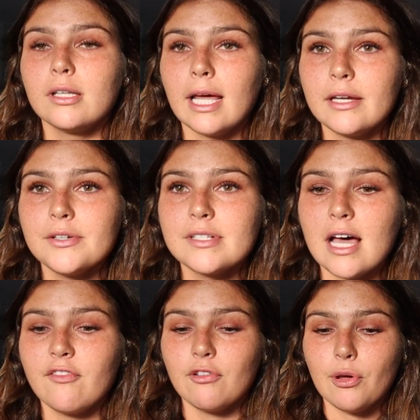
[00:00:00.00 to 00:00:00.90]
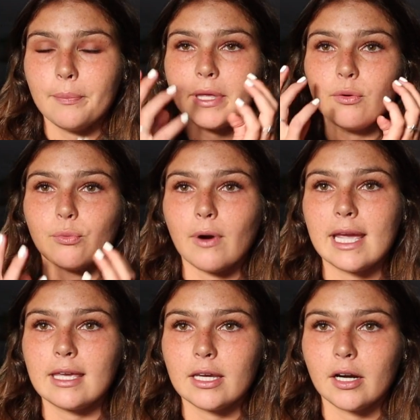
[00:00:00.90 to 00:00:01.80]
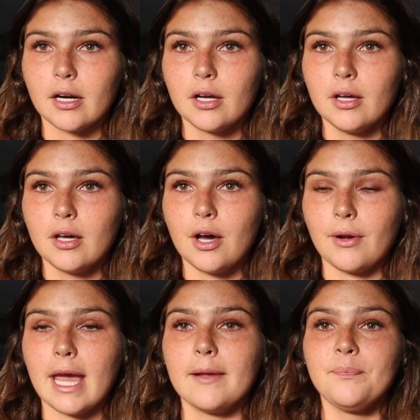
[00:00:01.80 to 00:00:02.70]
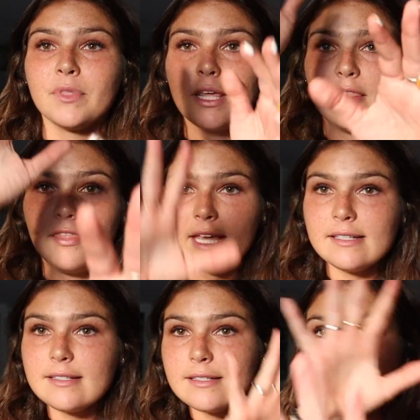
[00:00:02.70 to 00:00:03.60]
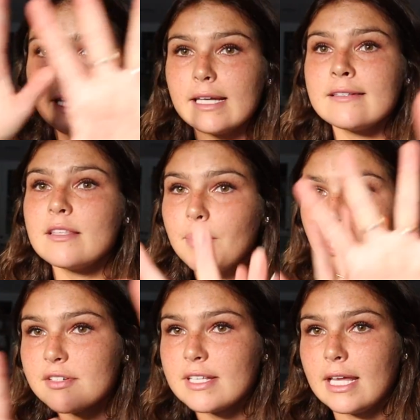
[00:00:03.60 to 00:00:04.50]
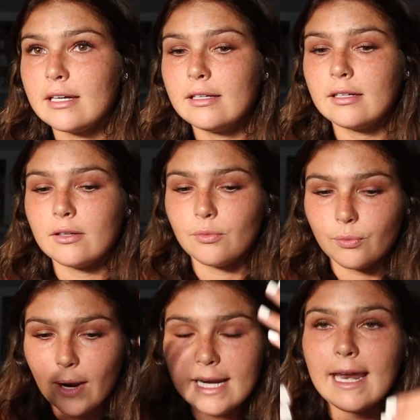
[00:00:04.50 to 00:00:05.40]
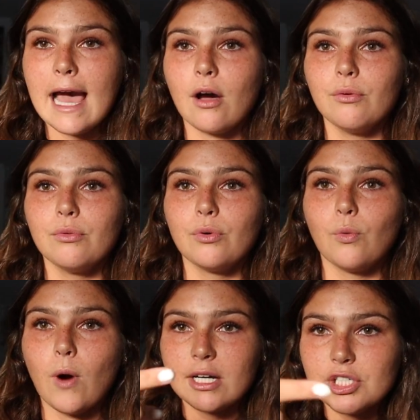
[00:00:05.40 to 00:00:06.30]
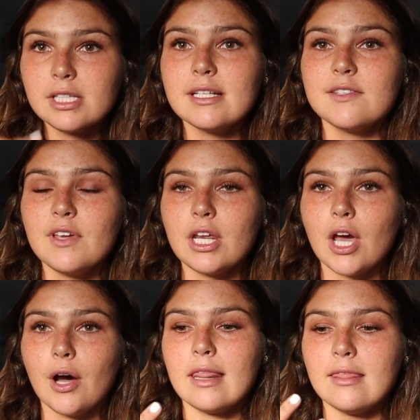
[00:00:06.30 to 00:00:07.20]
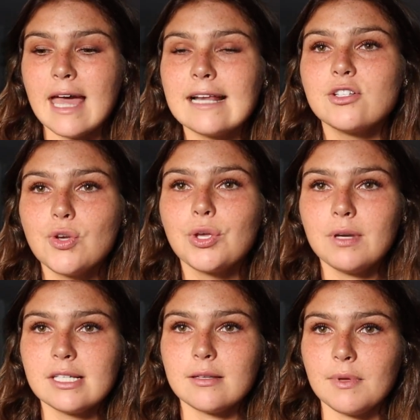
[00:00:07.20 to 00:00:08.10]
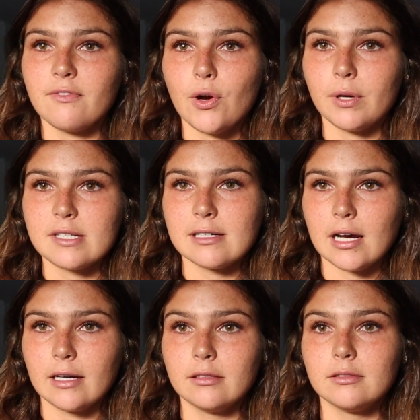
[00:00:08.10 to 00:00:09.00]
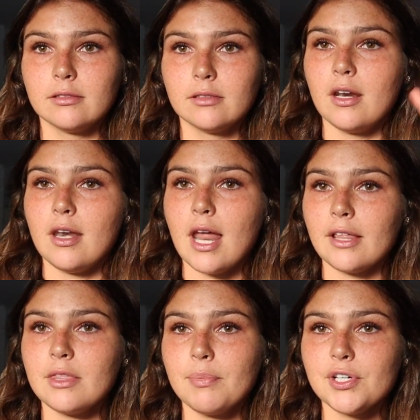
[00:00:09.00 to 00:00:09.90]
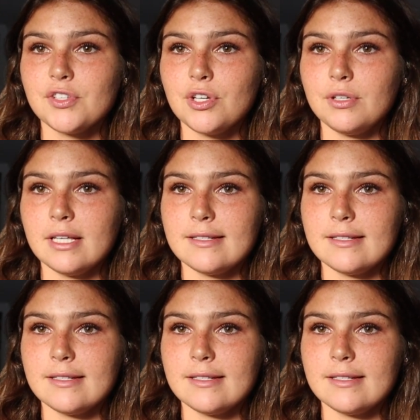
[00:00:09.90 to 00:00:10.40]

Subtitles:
Let yourself be right here. Okay? This is the person right now watching this video. That's who you need to be focused on, not the person who did